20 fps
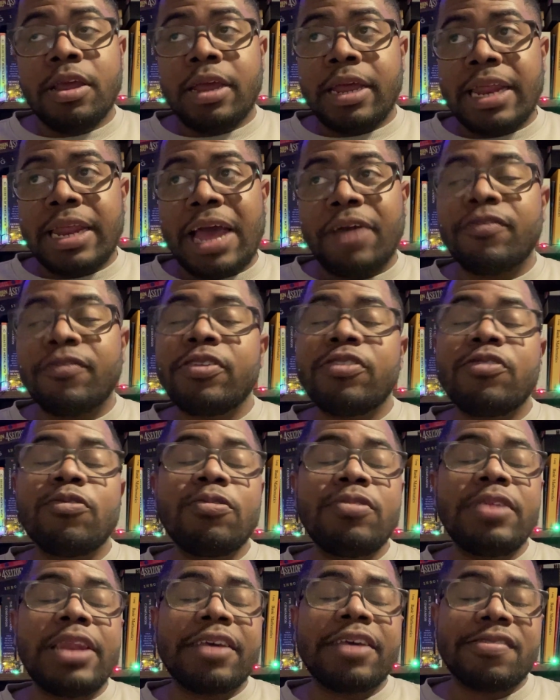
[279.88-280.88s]
having to
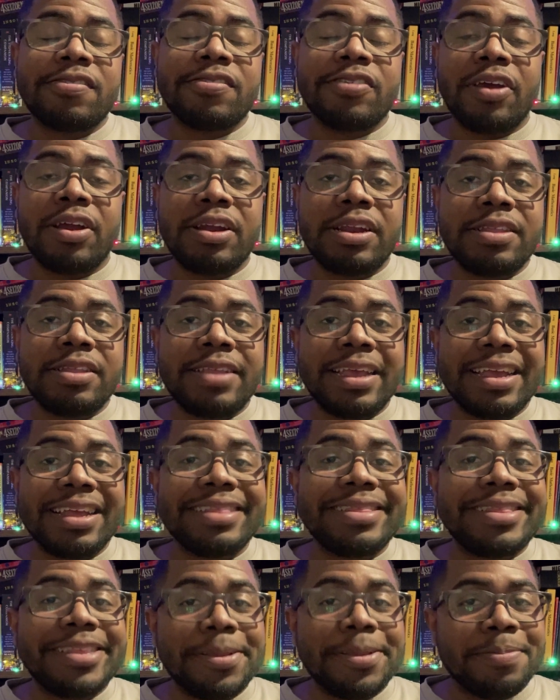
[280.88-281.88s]
necessarily take a
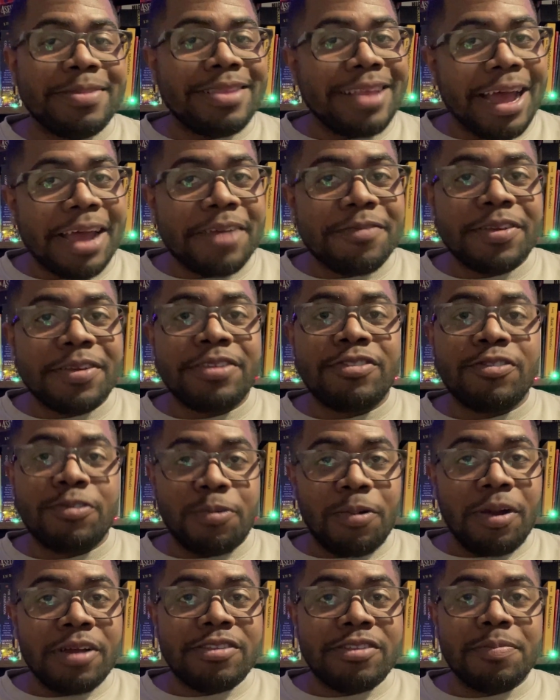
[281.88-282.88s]
deep dive into
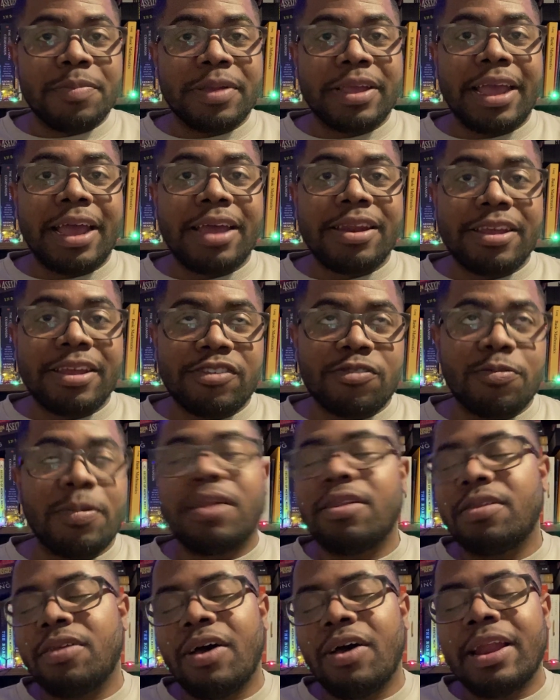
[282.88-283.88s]
quantum mechanics.
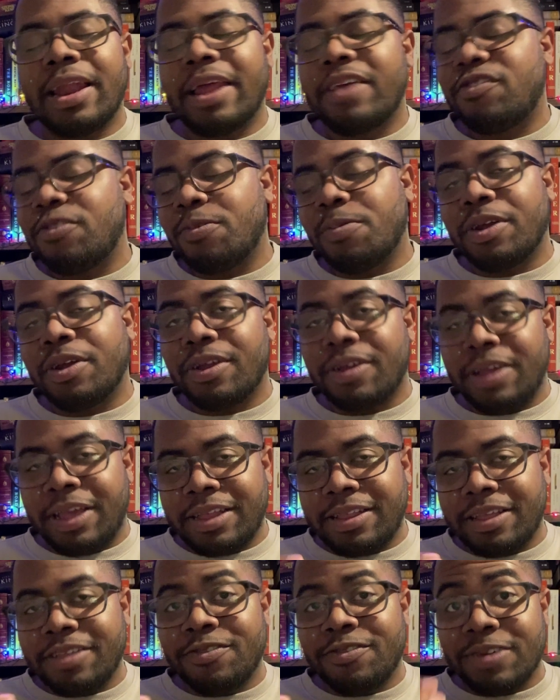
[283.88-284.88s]
Well, unless you want to
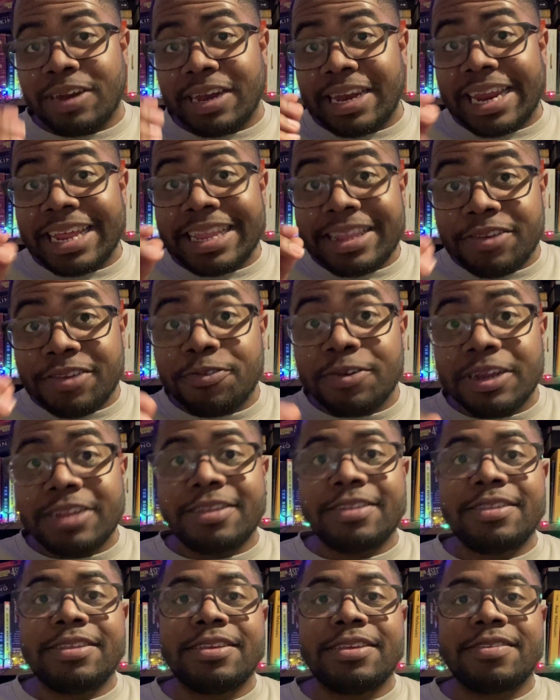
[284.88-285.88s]
get into the
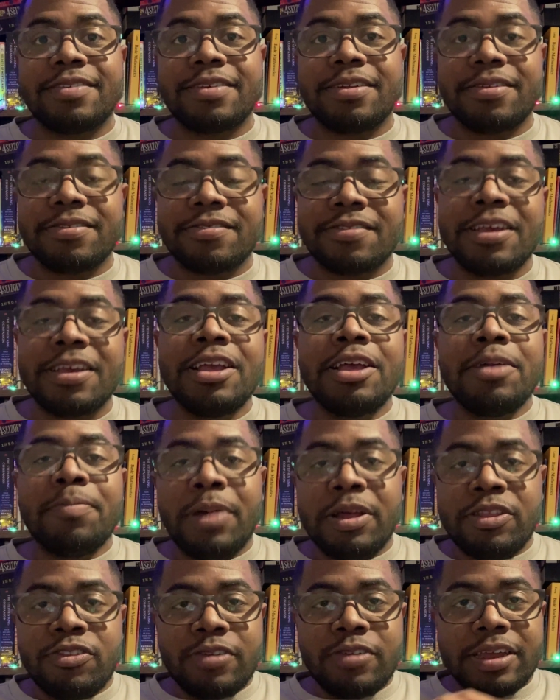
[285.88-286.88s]
nitty-gritty details.
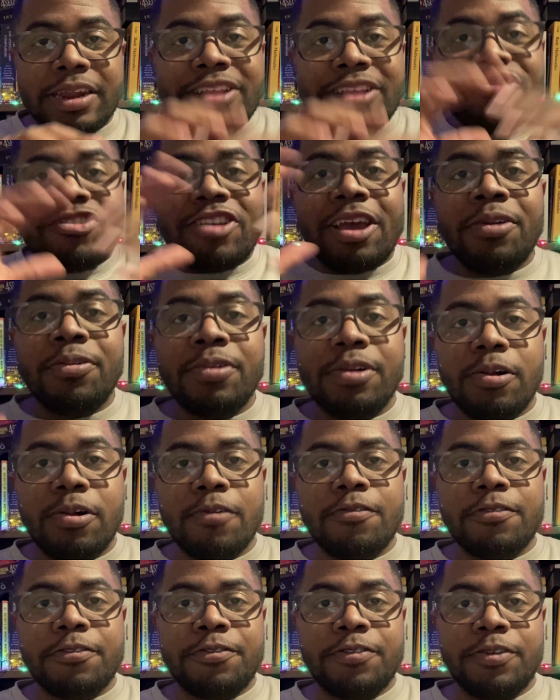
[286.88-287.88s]
But to get a general
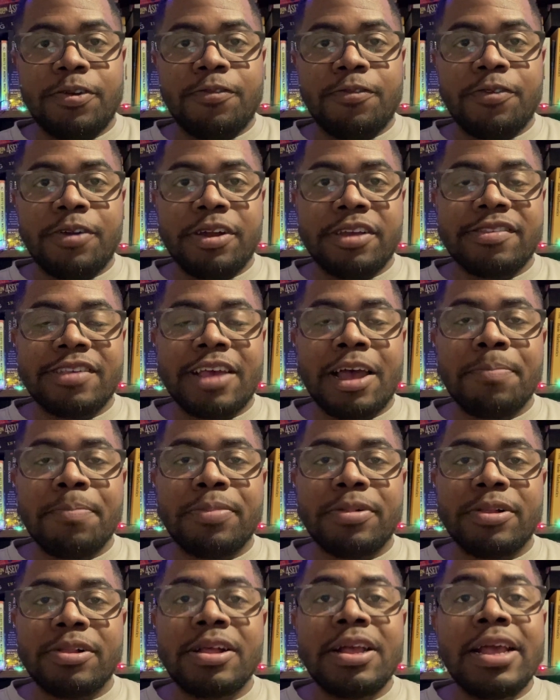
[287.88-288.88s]
overview, for
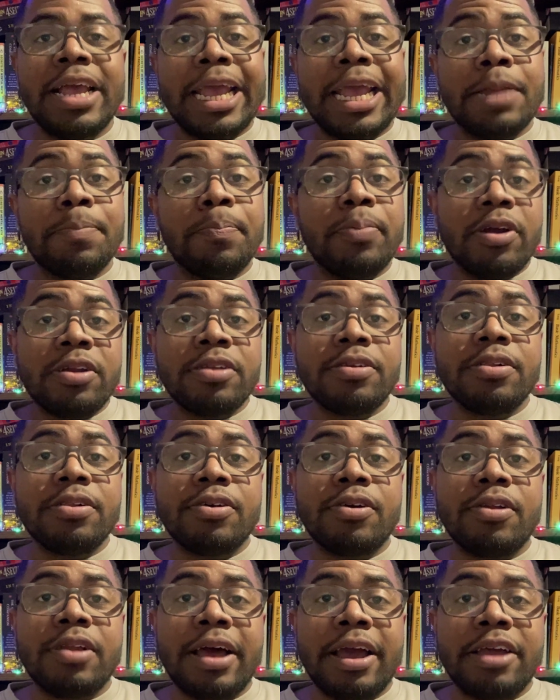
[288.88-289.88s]
example, in particle
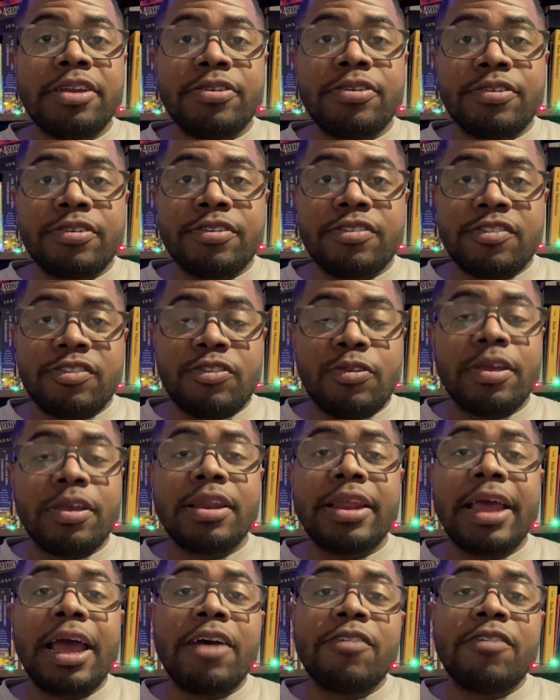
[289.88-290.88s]
colliders, accelerators, you
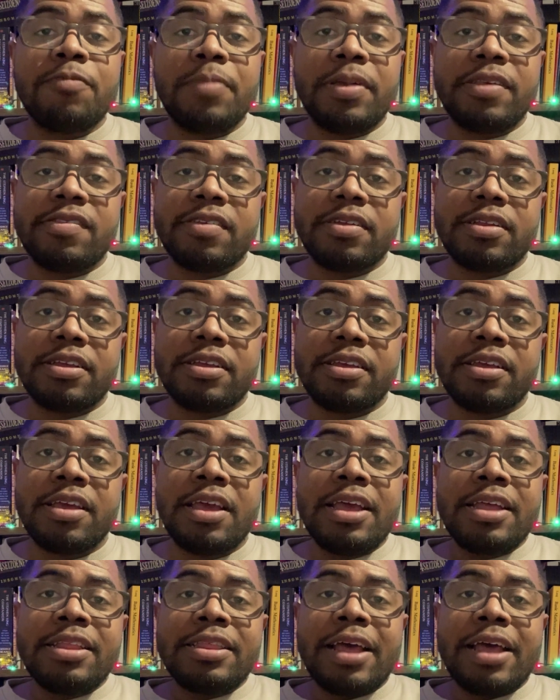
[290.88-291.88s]
can have basically
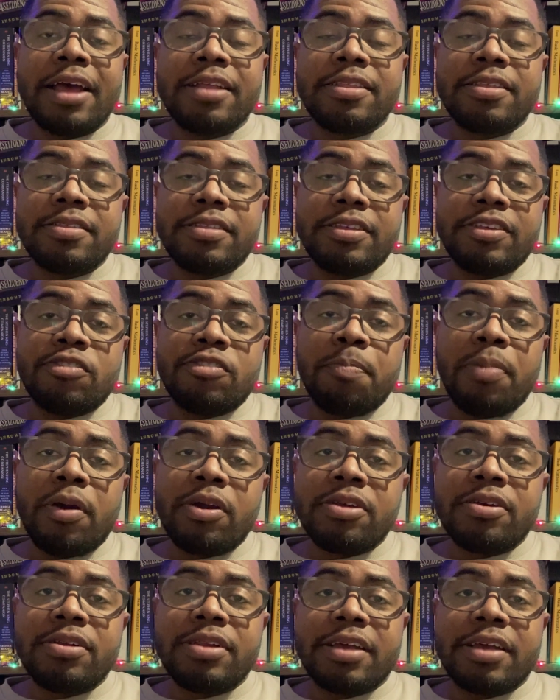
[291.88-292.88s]
that these
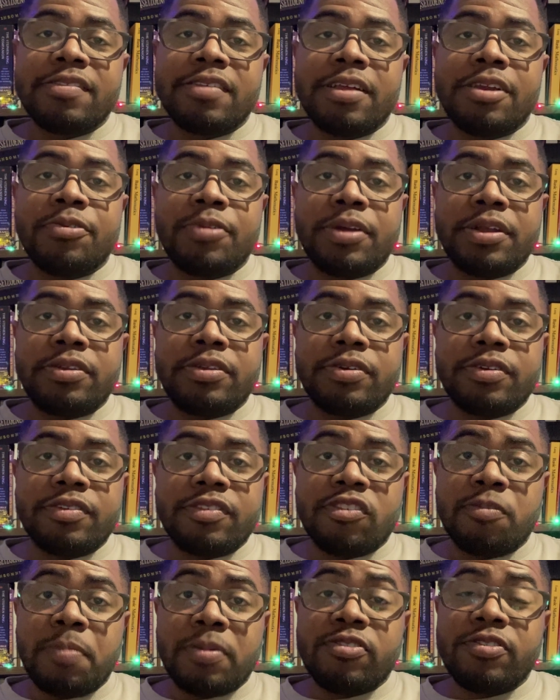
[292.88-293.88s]
particle accelerators,
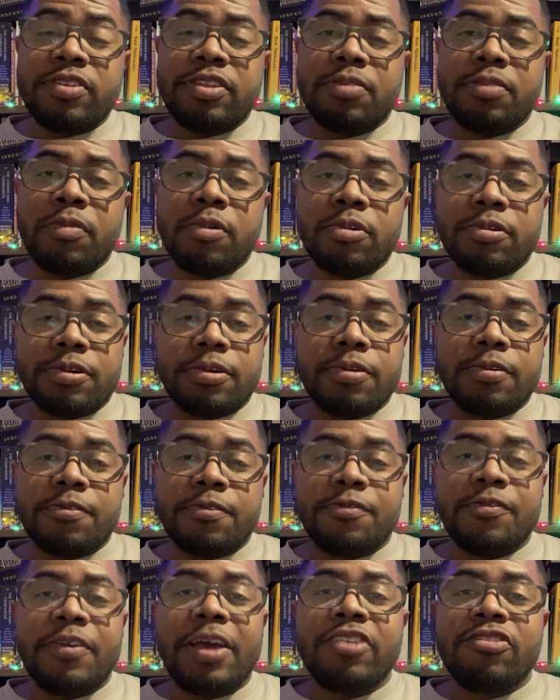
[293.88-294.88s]
especially the more
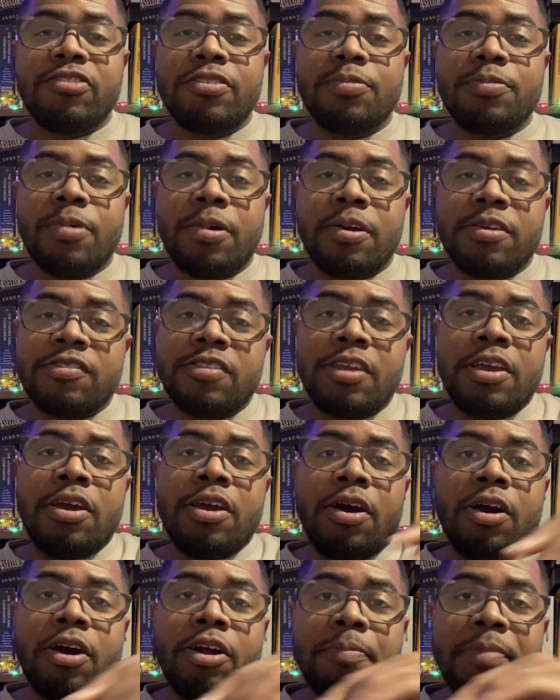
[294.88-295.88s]
old-fashioned ones,
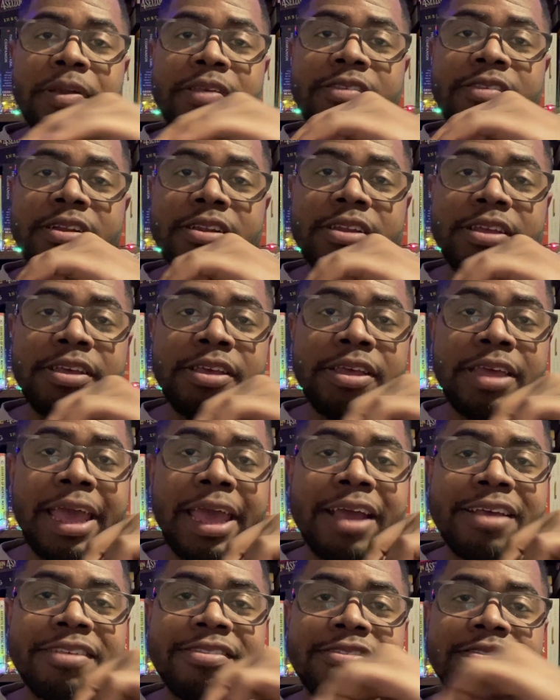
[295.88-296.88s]
are basically
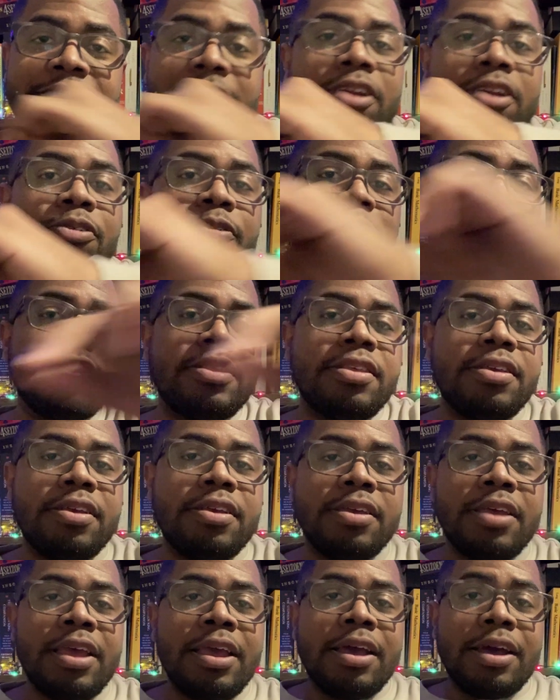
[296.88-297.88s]

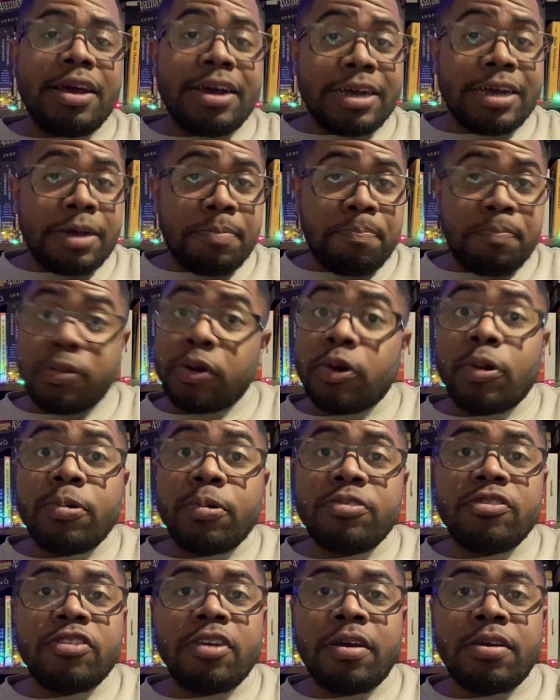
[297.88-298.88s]
accelerating a
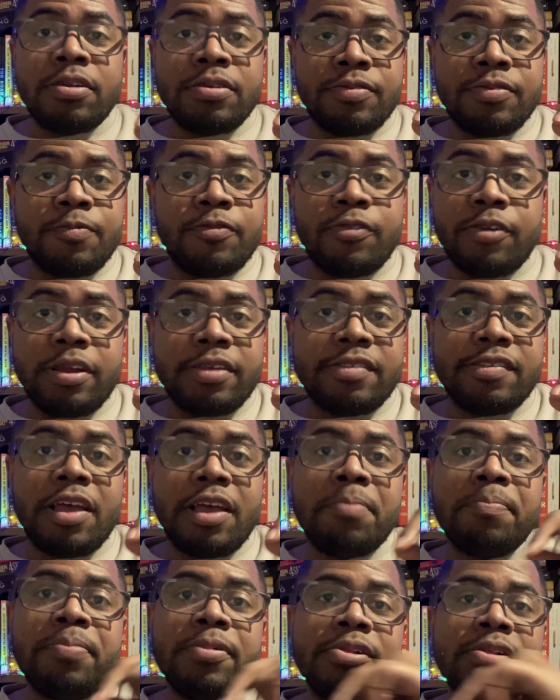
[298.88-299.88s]
proton, for
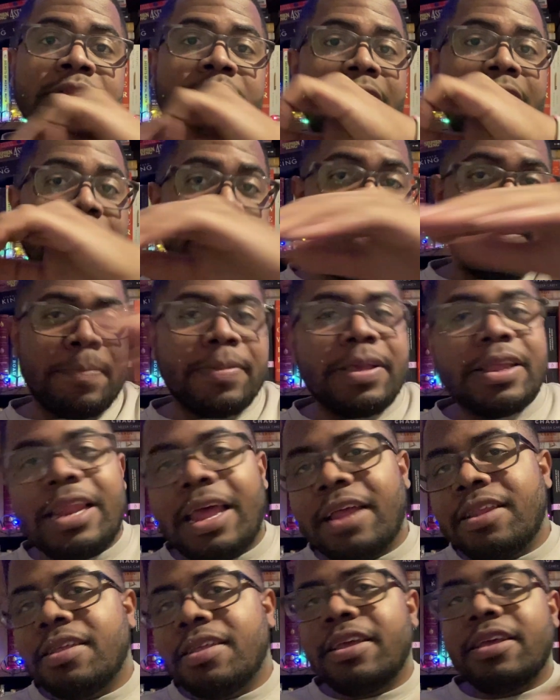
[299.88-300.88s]
example,
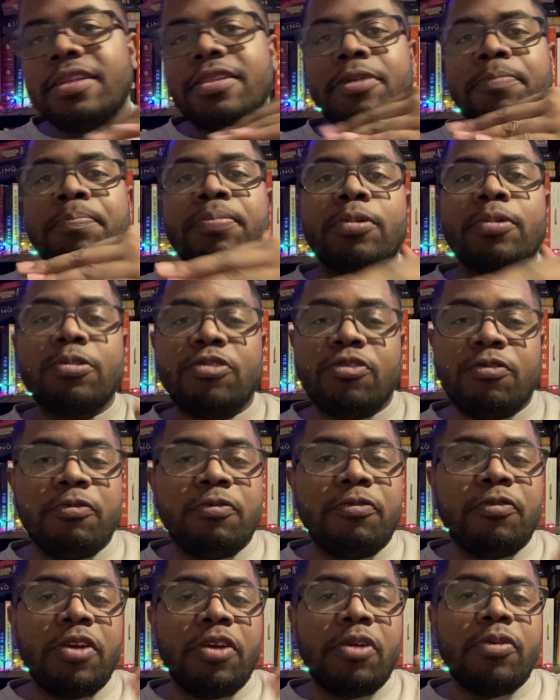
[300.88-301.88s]
letting it approach
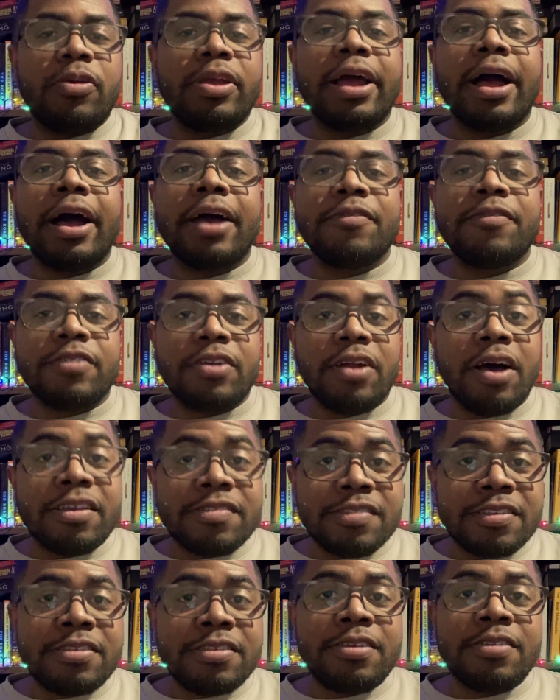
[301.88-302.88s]
very high
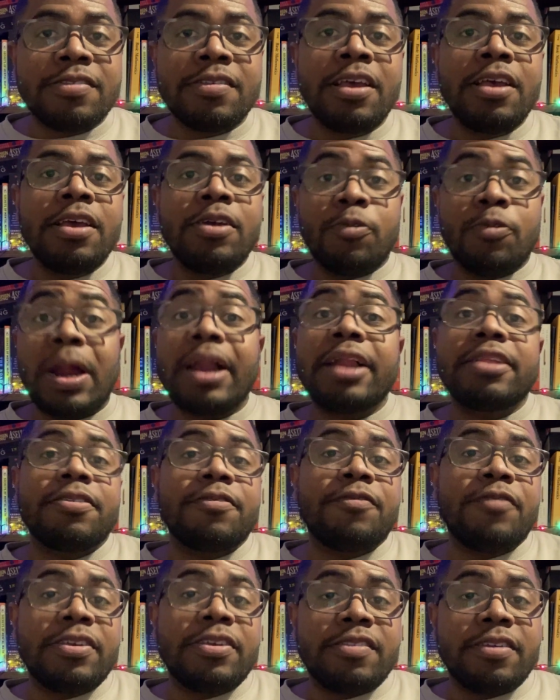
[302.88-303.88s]
velocities,
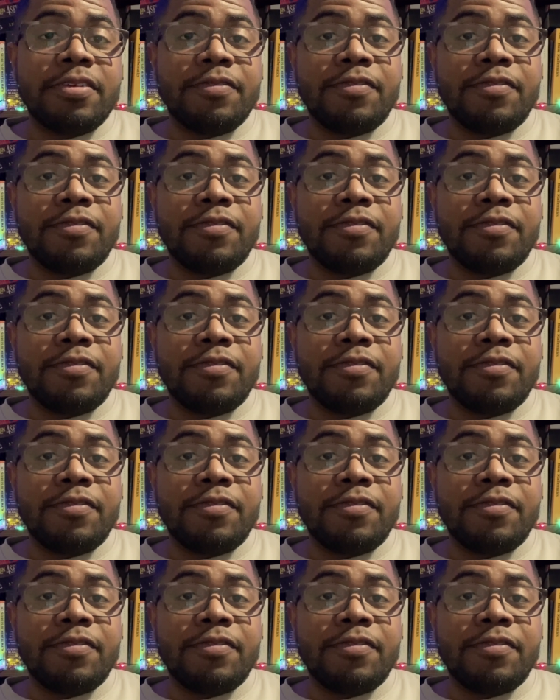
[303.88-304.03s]
relativistic